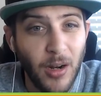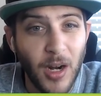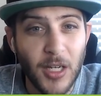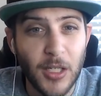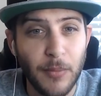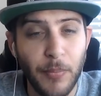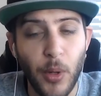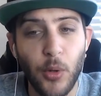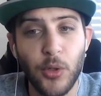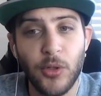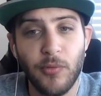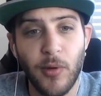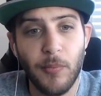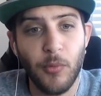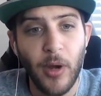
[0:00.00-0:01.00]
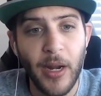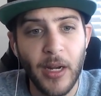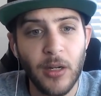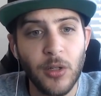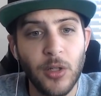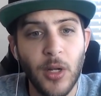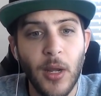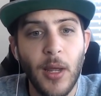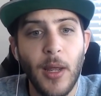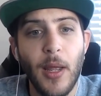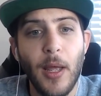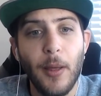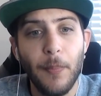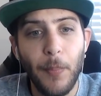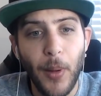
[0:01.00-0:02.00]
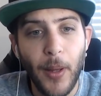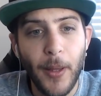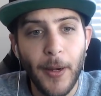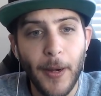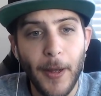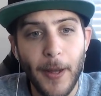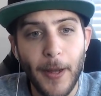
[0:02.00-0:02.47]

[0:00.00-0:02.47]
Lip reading: I suppose, from range. But